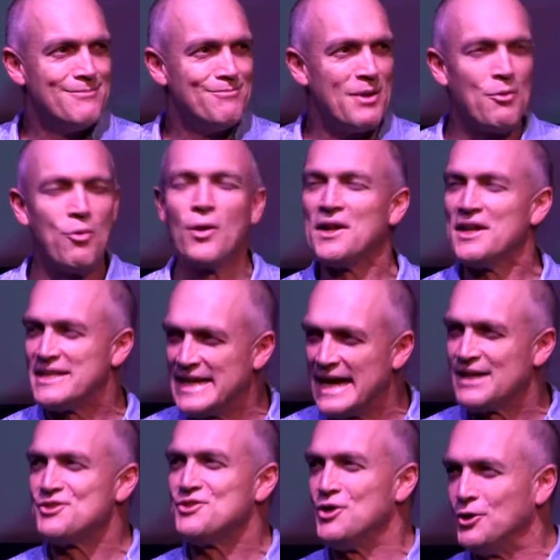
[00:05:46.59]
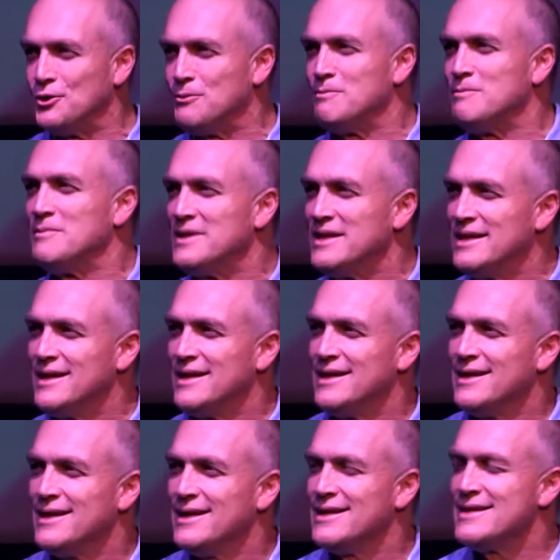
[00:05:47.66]
But what it does do
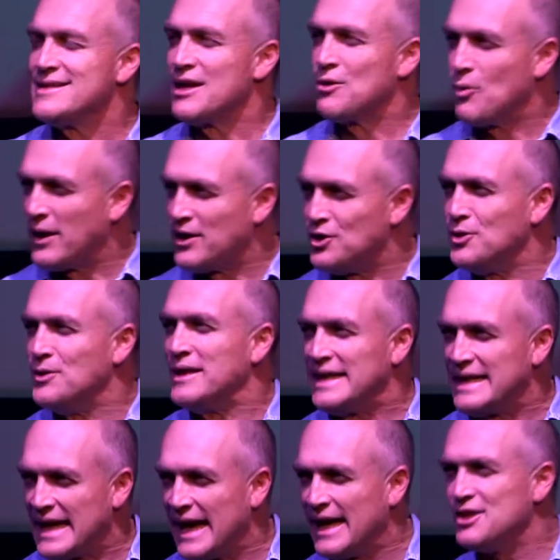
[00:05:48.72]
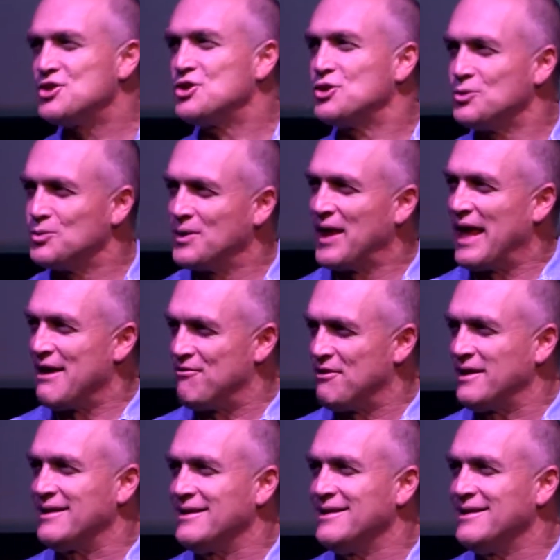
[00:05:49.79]
is that when you engage with heaven,